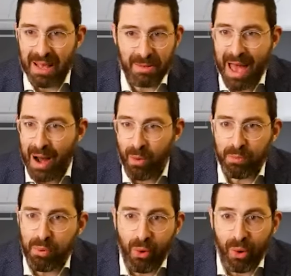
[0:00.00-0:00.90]
as a matter
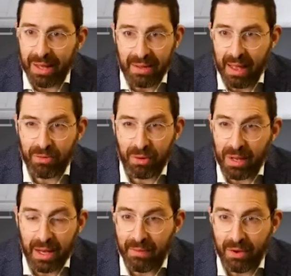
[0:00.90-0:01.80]
of point
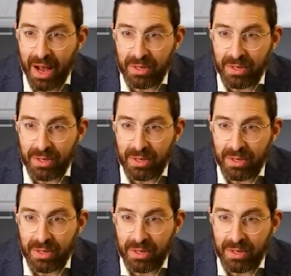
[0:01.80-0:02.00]
after after